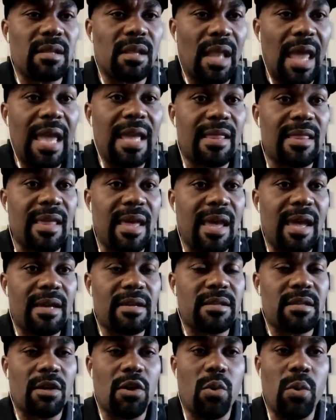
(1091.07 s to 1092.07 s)
like
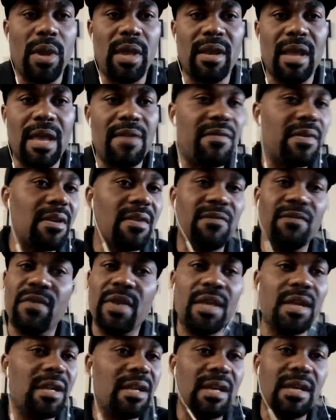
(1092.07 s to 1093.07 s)
that to quit haven't
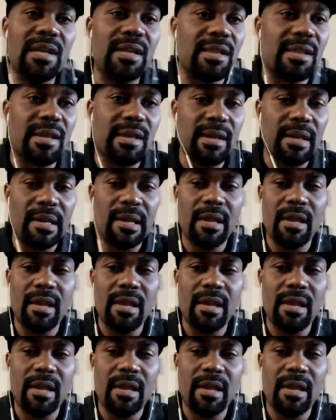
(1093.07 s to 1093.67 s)
invented anything.